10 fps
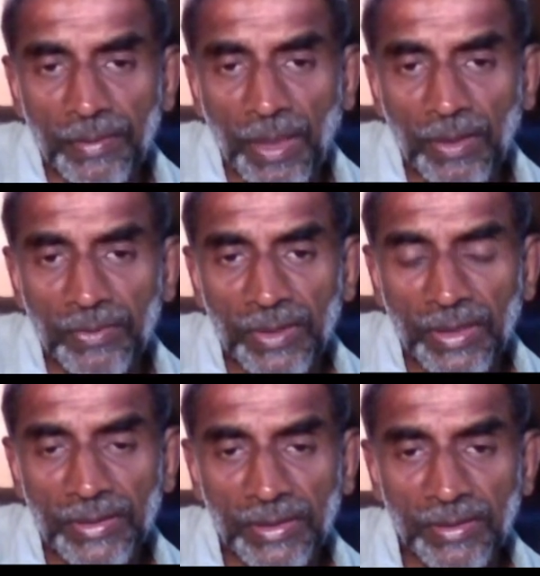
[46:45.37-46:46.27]

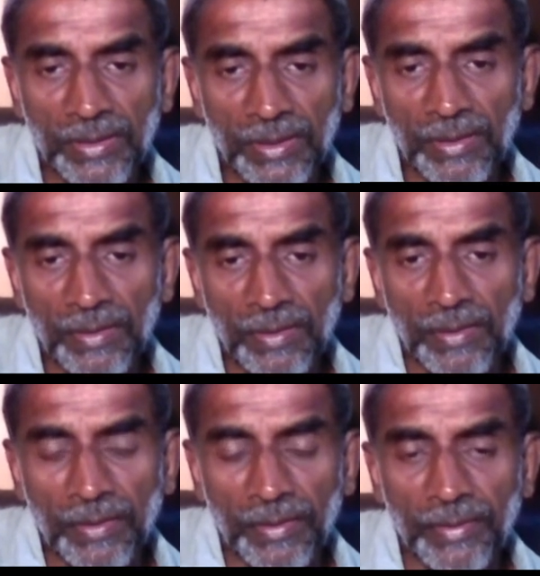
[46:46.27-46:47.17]
hallucinations
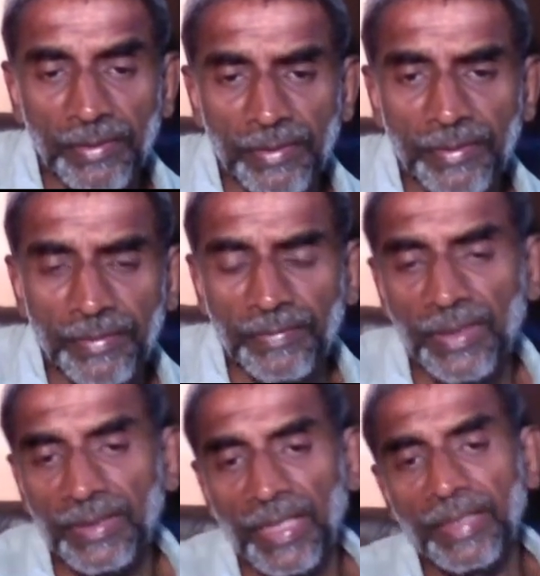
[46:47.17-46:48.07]

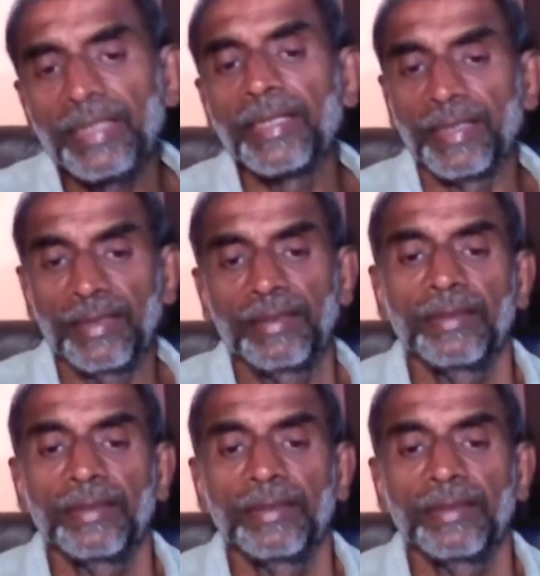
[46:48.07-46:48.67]
as a category,